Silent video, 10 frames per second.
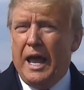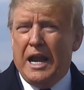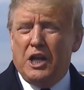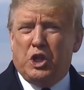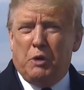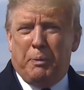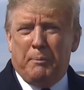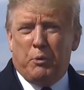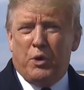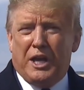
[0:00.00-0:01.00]
And I think
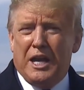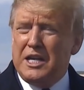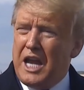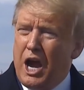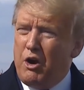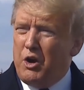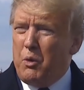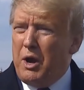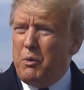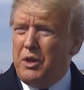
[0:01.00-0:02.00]
people are getting carried
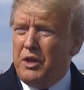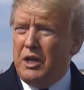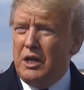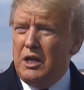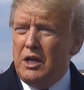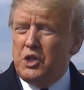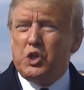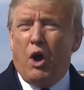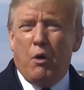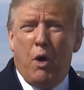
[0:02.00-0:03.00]
away with it.
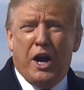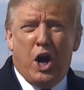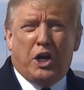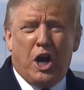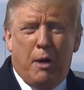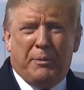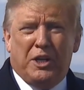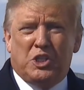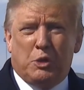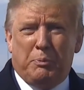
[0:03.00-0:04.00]
So I want our
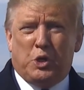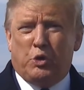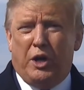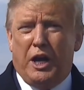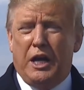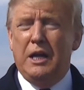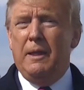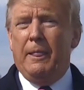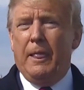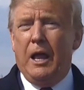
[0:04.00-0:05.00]
companies to be treated,
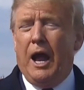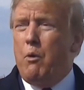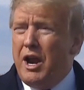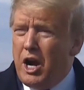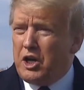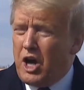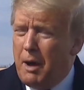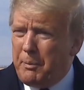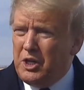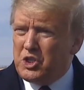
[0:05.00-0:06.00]
I want our
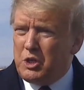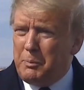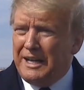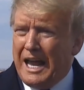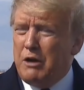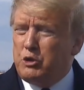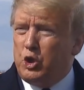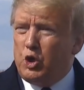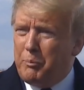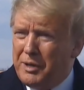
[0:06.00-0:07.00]
companies to be allowed
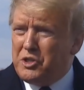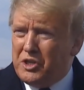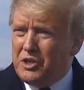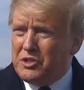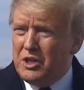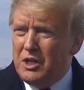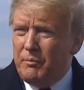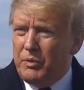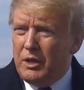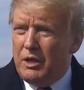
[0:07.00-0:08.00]
to do business.
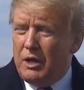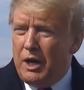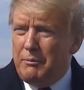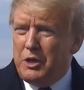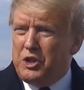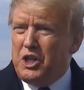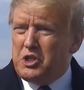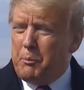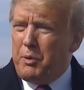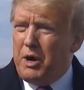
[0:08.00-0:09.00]
I mean,
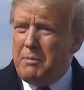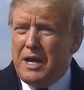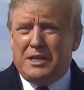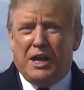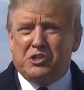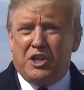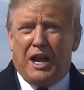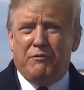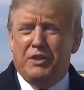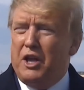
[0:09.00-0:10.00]
things are put on my desk
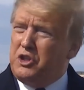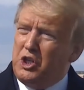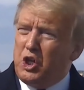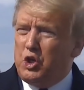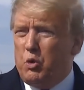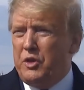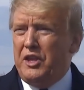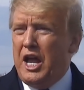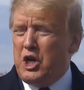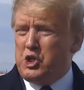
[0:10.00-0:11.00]
that have nothing to do
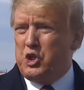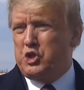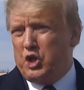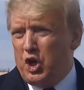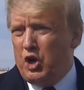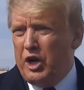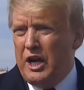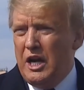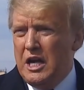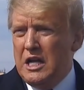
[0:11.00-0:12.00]
with national security,